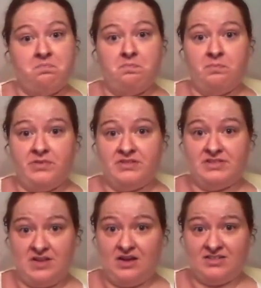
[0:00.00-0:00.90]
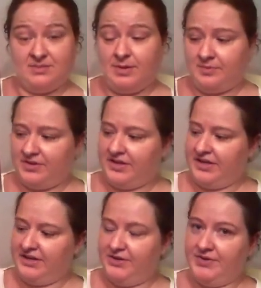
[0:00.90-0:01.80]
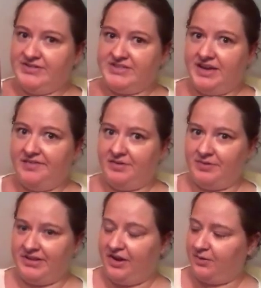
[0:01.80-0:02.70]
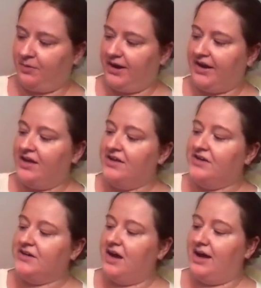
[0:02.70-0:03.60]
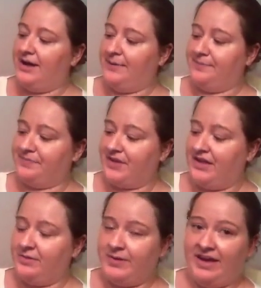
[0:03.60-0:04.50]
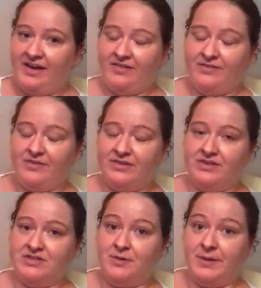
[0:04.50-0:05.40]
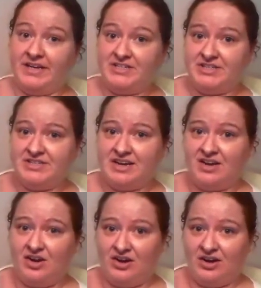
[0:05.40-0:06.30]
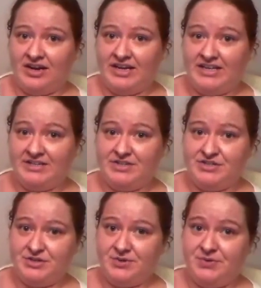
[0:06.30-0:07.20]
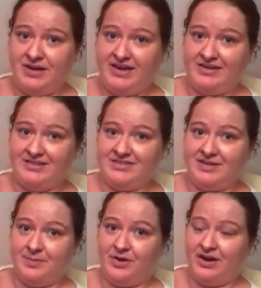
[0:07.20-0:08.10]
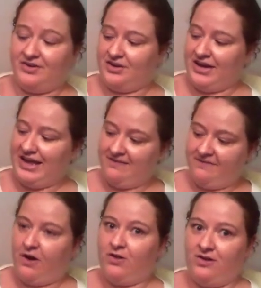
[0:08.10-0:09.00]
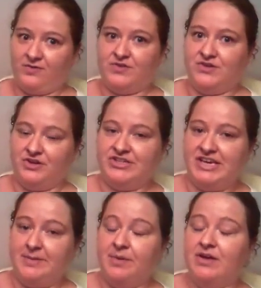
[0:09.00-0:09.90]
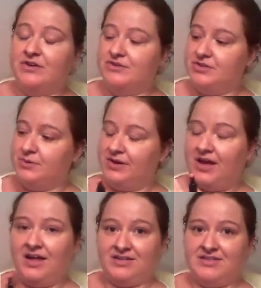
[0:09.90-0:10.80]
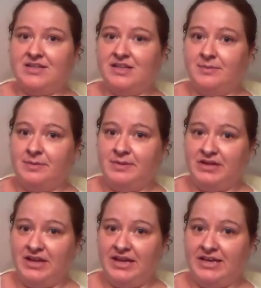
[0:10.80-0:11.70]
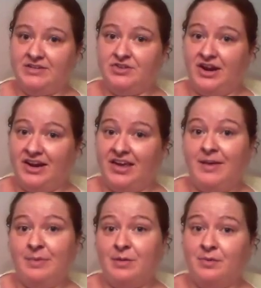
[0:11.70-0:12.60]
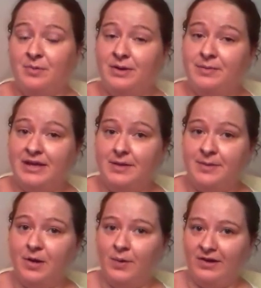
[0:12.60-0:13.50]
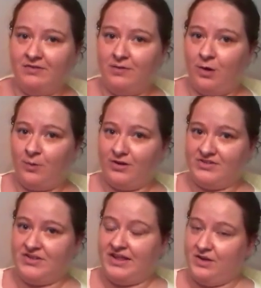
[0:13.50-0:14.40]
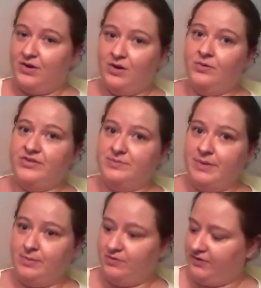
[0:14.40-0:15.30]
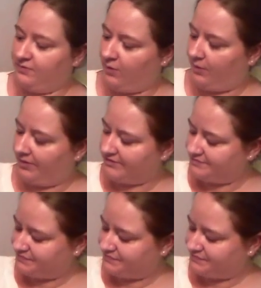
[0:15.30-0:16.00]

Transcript: this is awesome, I'm really going to do this, and give it a really hard run. And then we have the terminations that occur in June and December, and you're going to have fall-offs on your team. So you want to constantly be building and trying to keep that momentum and keep it going forward so that you can always be moving forward.